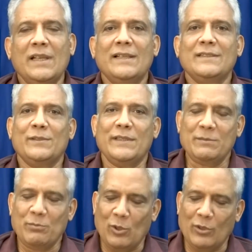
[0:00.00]
So this
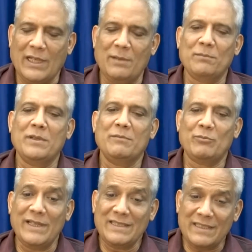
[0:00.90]
program
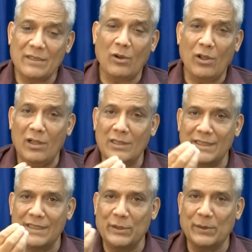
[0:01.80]
brings in all
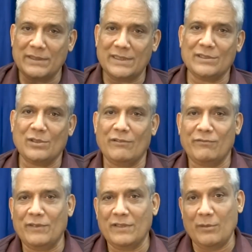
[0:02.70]
the nuances
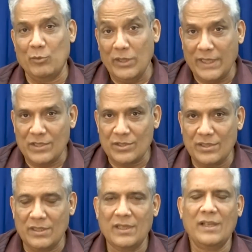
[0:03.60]
of
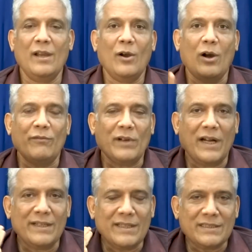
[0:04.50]
communication, of
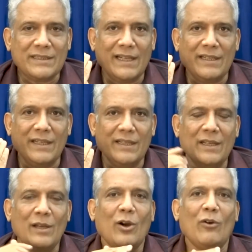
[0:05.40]
understanding,
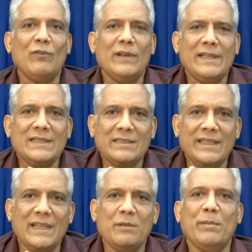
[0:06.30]
of
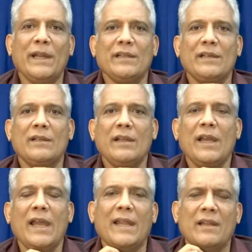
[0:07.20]
listening better,
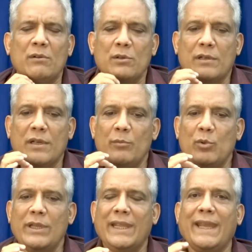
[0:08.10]
and how to
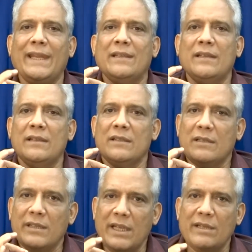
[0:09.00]
communicate,
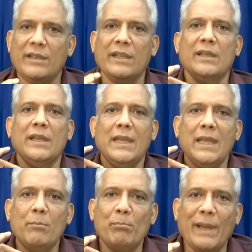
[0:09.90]
creating
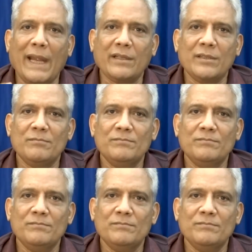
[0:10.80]
impact.